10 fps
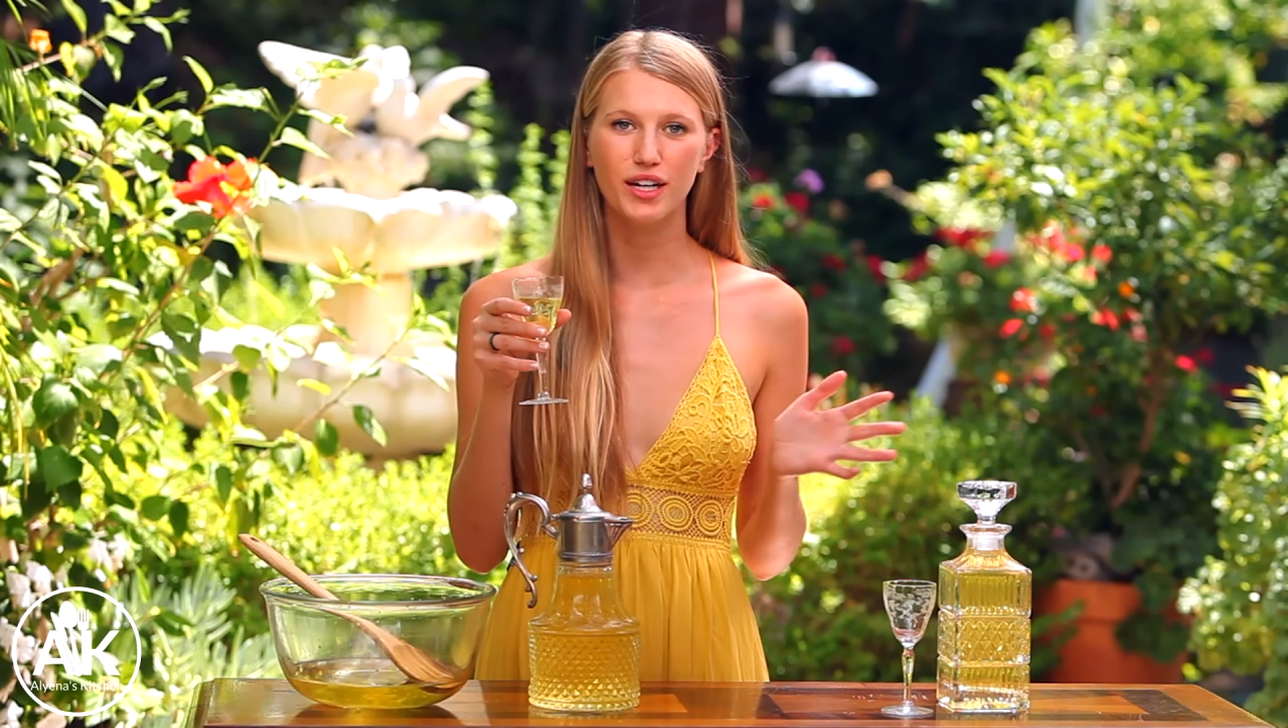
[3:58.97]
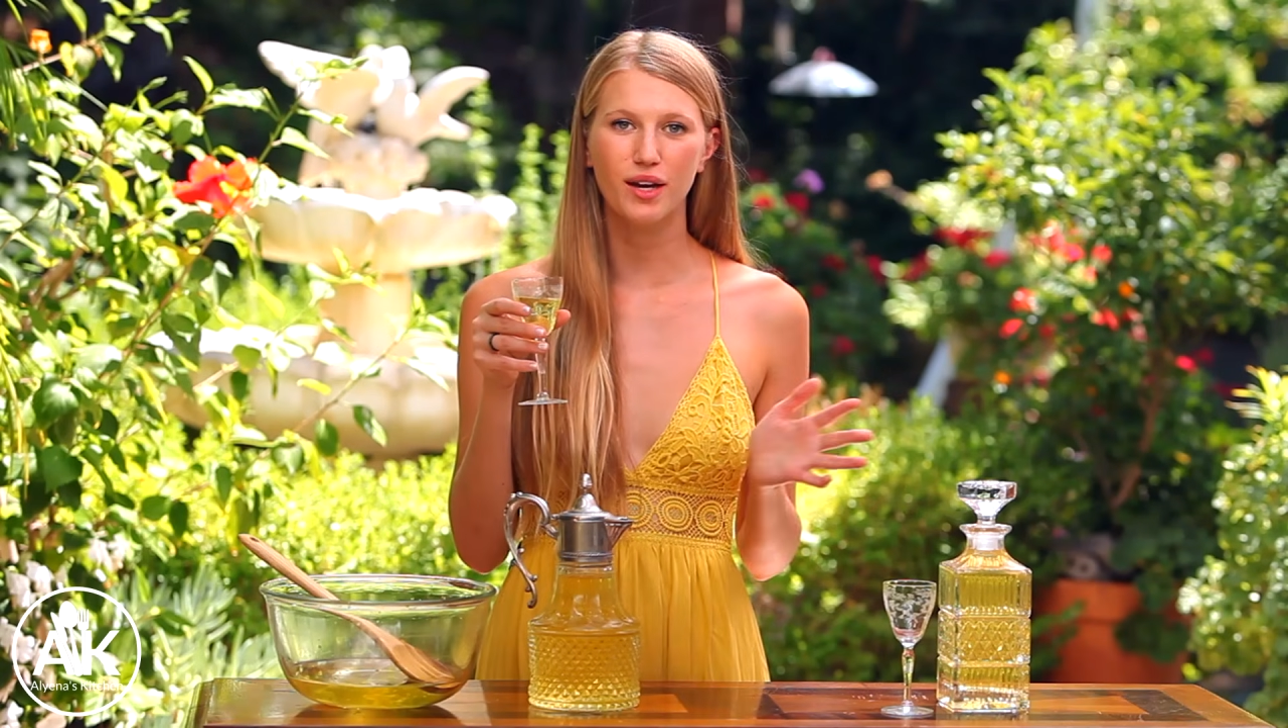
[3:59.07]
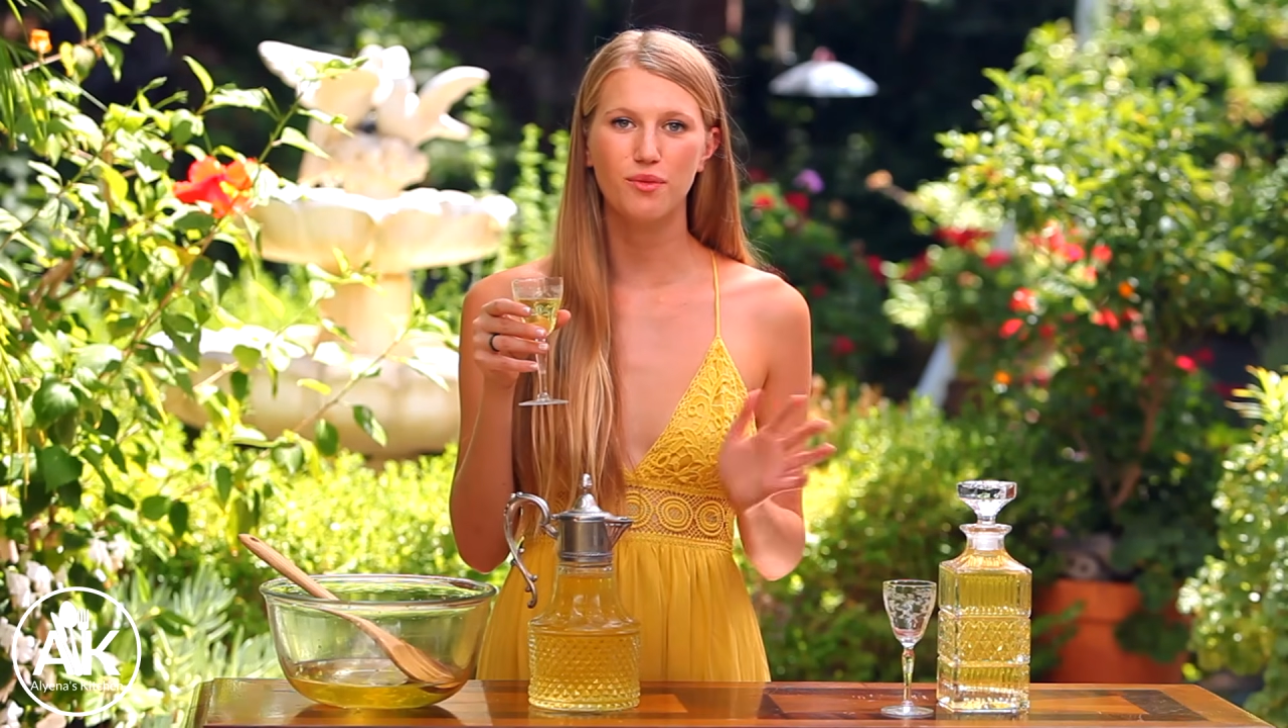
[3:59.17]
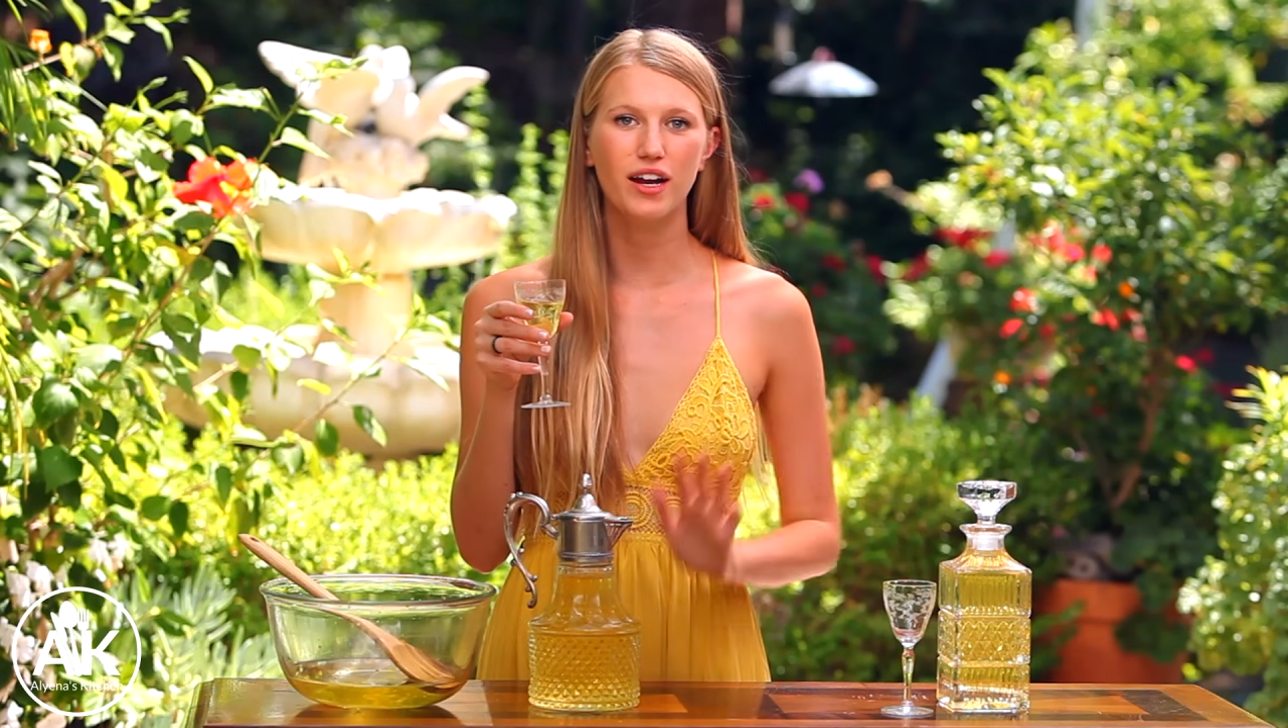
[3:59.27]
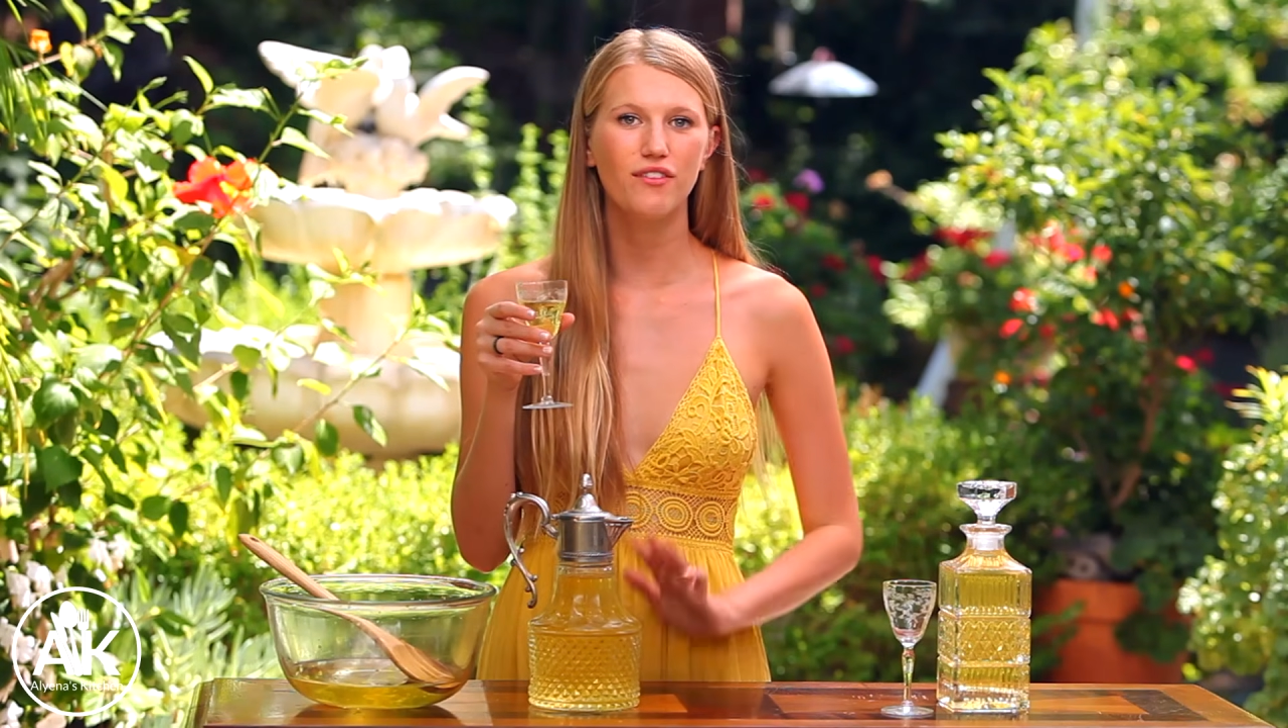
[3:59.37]

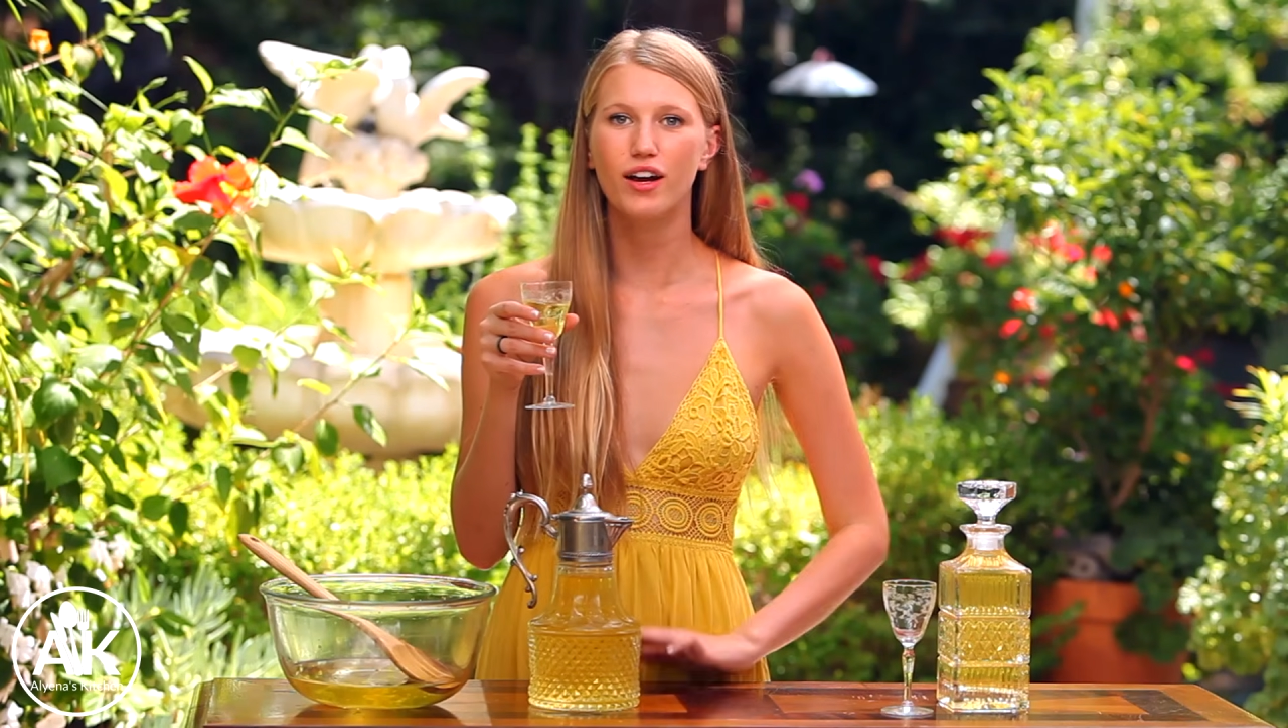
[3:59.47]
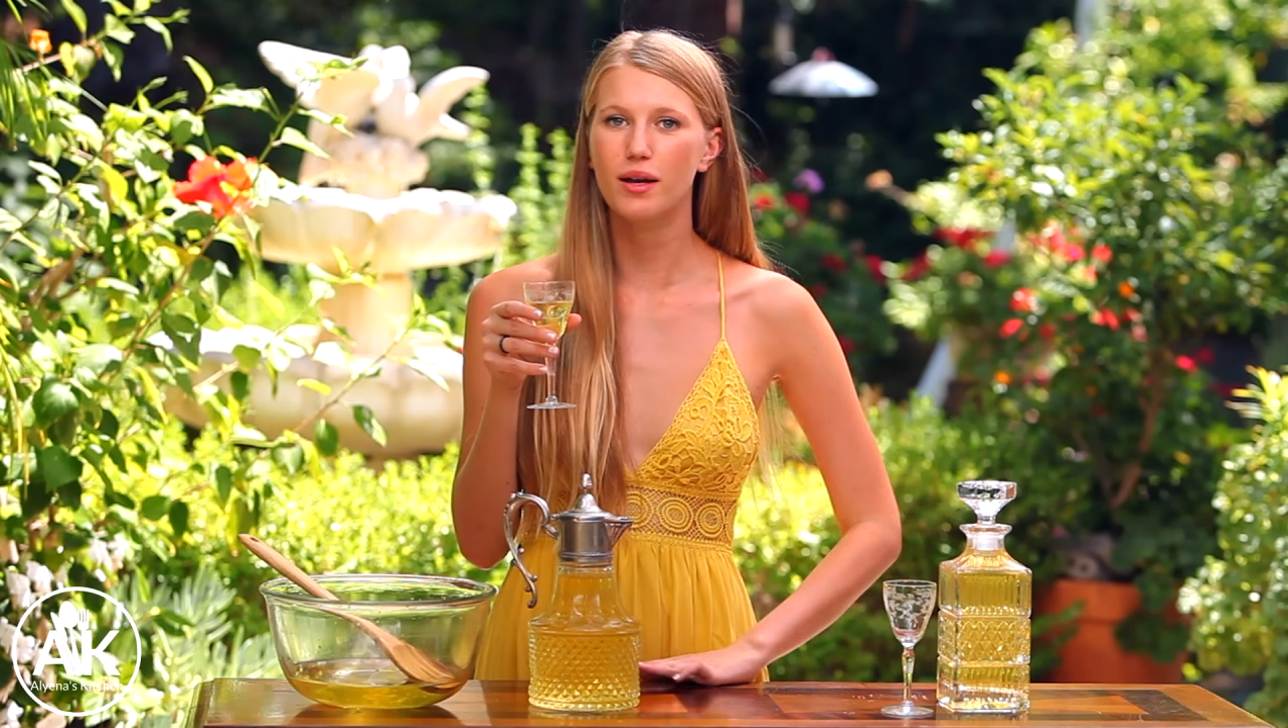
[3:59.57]
and whenever